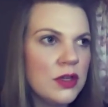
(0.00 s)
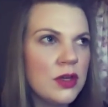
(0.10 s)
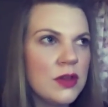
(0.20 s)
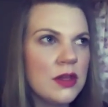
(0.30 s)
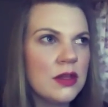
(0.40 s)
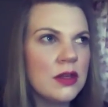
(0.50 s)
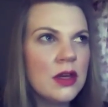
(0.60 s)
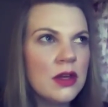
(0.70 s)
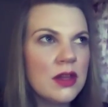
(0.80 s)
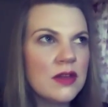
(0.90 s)
You know,
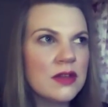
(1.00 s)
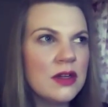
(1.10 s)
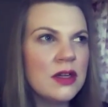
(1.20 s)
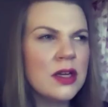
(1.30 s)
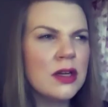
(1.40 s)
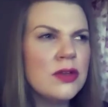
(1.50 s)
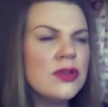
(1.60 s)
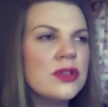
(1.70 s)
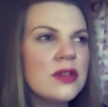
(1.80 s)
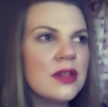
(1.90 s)
there's an
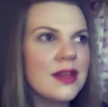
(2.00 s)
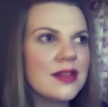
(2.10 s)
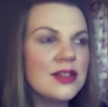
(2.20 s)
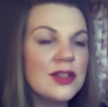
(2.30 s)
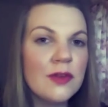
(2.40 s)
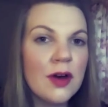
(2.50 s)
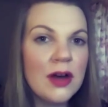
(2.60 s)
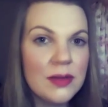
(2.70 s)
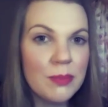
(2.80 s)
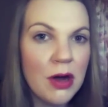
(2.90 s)
illusion that there's a
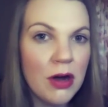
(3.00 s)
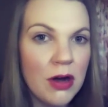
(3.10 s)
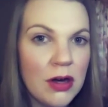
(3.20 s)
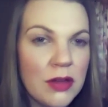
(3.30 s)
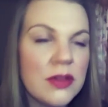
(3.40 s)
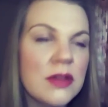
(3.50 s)
divine path,